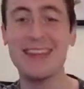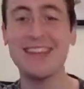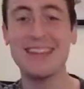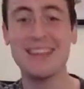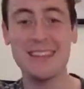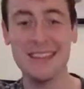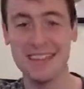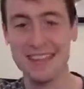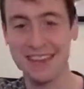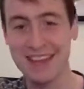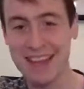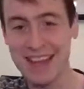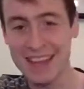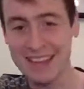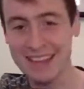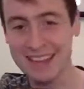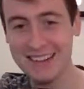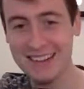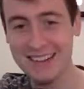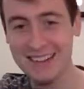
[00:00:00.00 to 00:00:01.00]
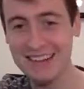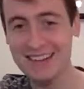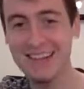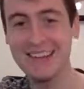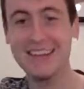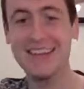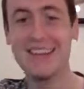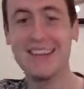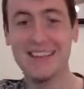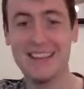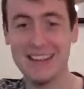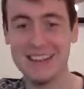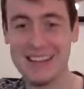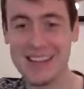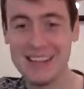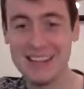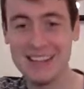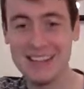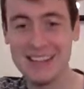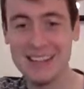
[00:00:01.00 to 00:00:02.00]
and you do it again.
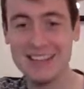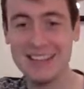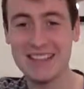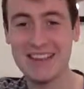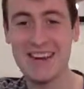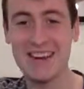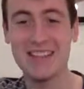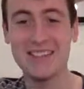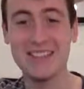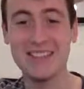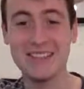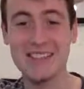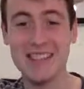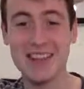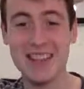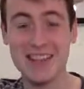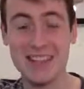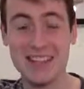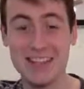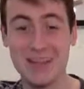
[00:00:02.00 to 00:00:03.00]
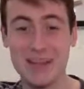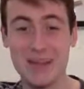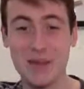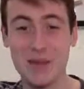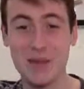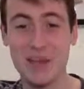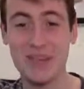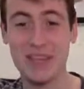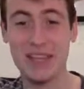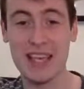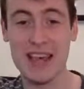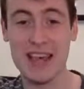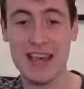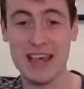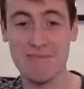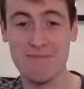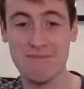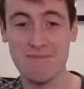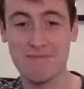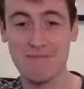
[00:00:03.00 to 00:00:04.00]
Okay, kind of turn it into a little bit of a
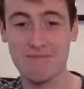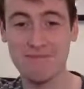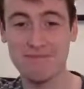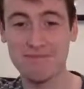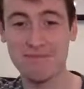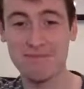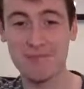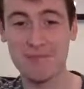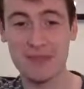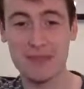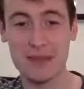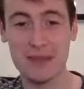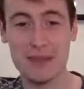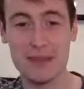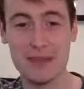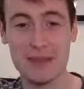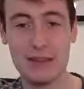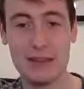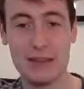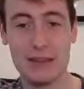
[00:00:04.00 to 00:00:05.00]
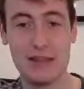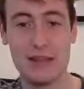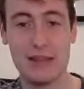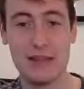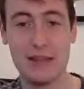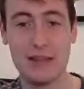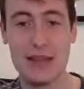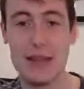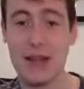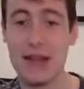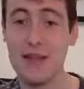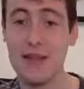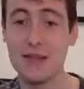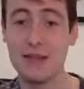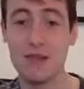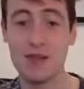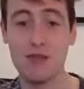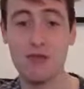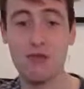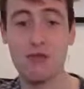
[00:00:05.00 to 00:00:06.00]
game, and
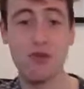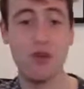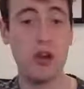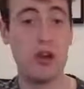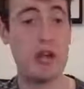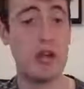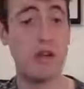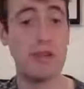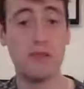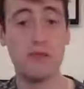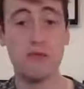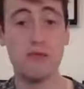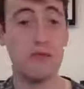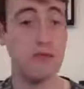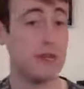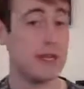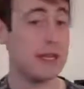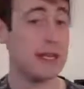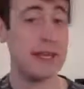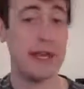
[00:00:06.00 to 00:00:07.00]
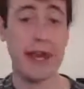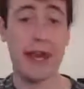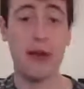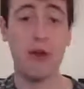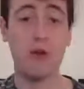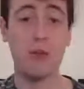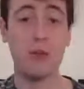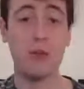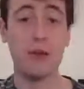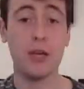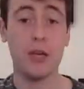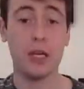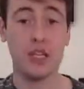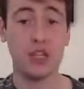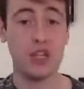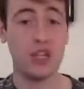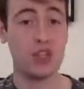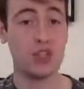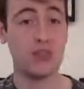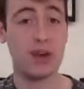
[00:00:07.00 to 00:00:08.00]
that's going to really, really help
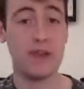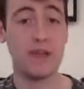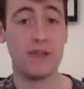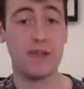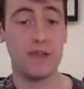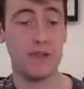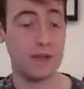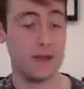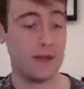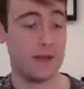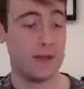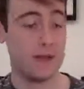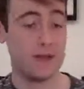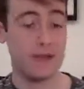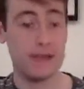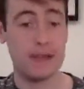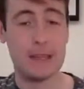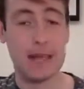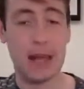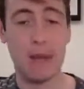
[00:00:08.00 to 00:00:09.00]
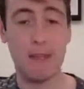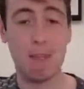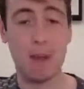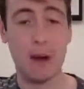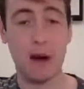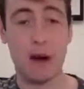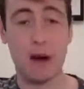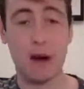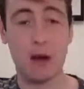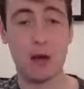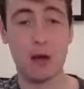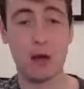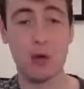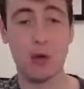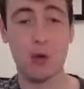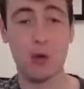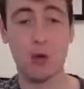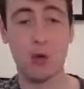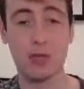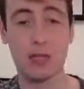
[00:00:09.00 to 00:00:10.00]
strengthen that bar
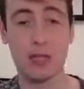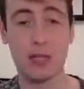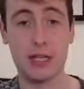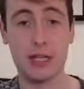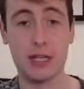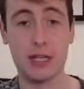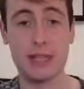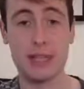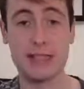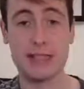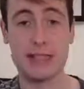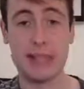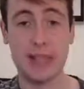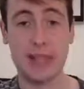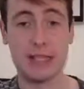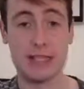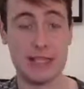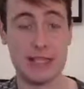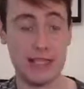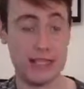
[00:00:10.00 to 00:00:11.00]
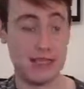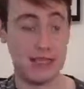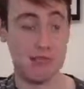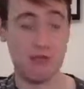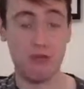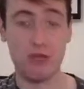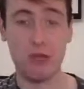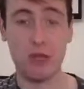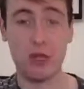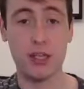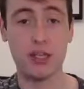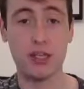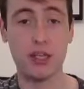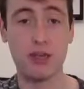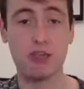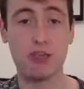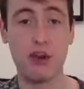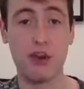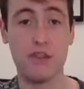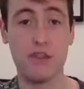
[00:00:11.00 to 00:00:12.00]
chord technique and really
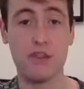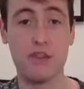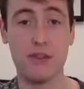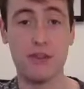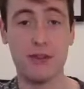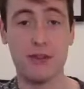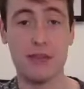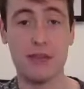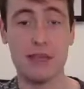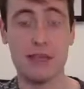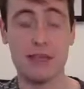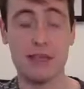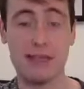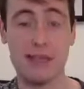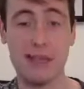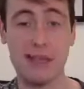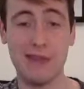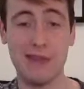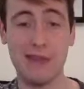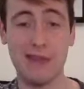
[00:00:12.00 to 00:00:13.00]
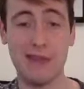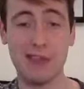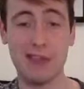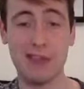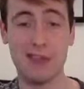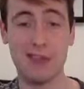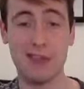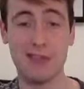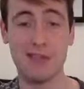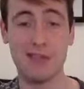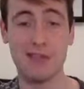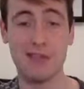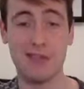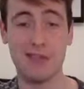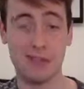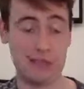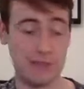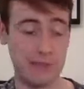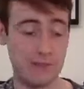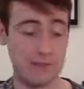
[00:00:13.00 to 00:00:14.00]
strengthen that first
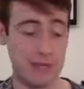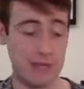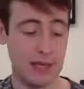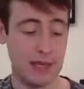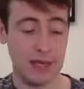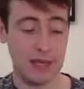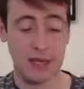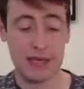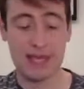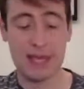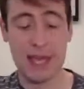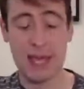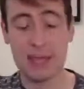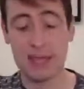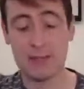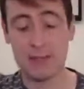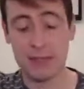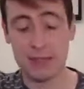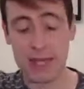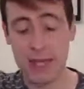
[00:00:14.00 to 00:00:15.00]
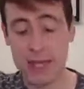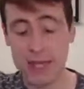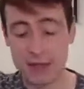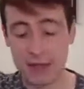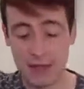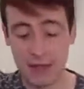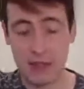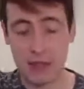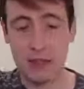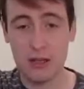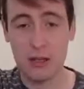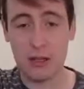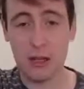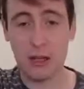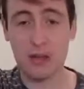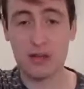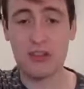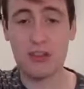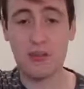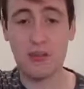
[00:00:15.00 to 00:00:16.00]
finger. Again, if you're getting
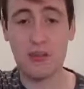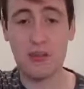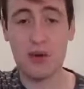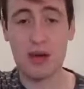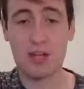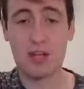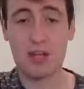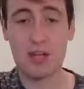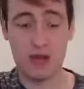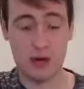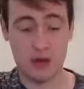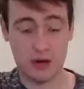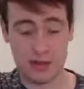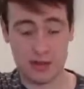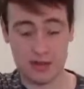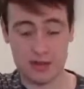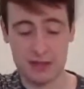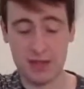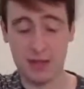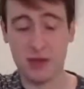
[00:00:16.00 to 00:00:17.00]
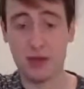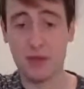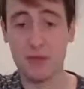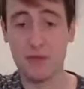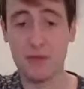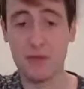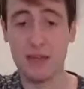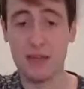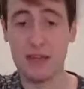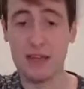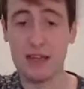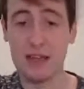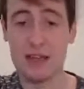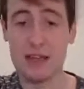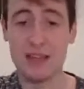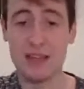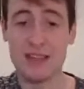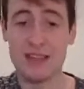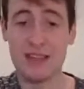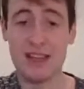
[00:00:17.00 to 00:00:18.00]
lots of pressure lines on your finger
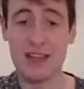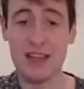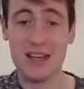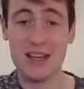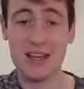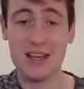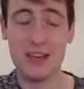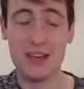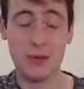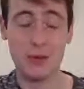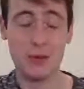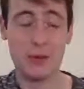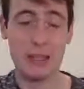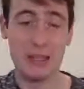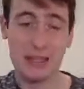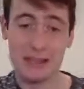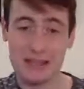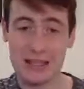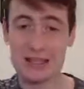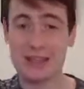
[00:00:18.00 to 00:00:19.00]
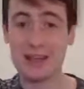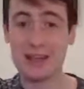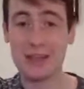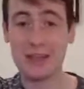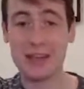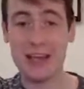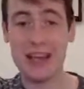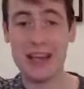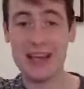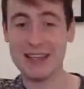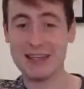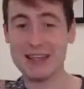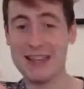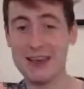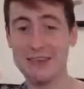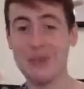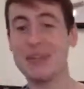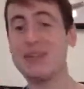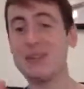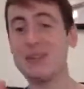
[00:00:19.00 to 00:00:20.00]
and it's hurting a little, that's okay.
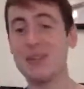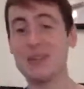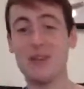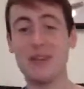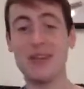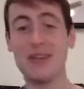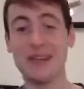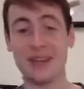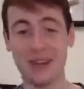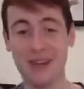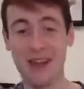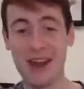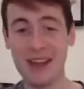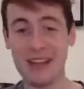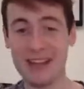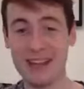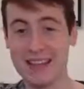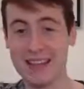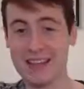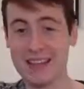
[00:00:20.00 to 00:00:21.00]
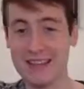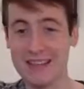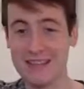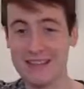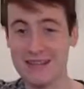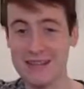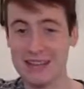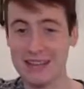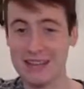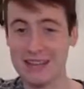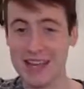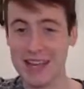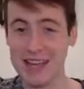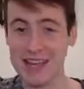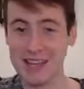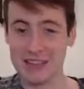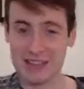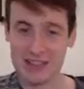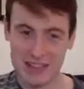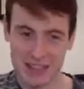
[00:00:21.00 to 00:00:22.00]
That means you're doing it correctly. Okay,
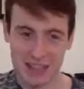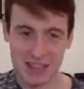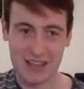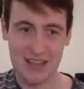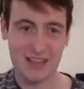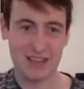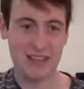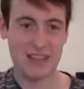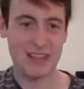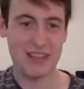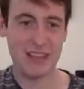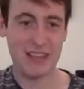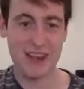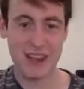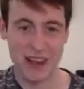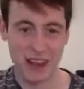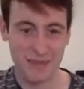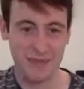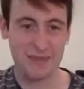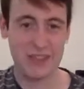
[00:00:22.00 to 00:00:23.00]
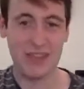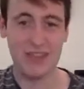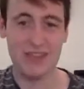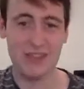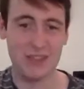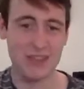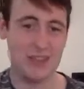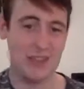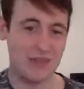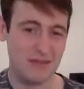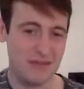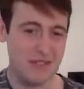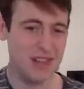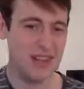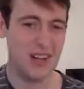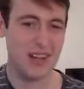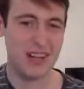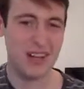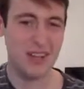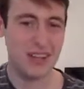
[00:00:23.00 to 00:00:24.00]
because at the start it does
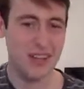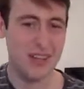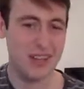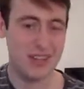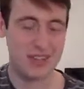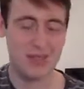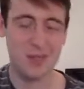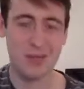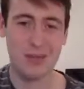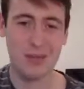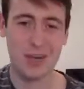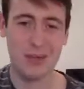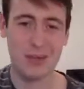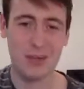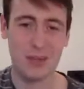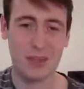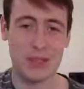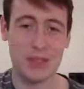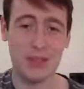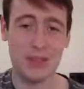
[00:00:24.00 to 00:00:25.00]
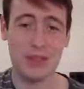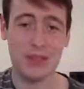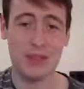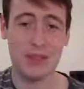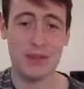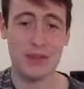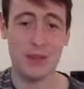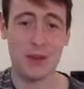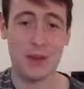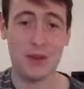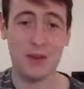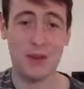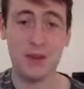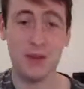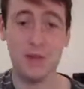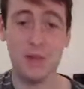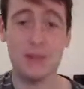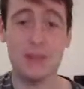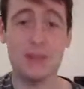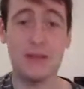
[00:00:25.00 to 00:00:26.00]
kind of hurt sometimes when you're doing those bar
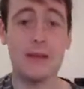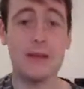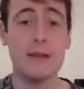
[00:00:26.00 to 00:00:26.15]
chords,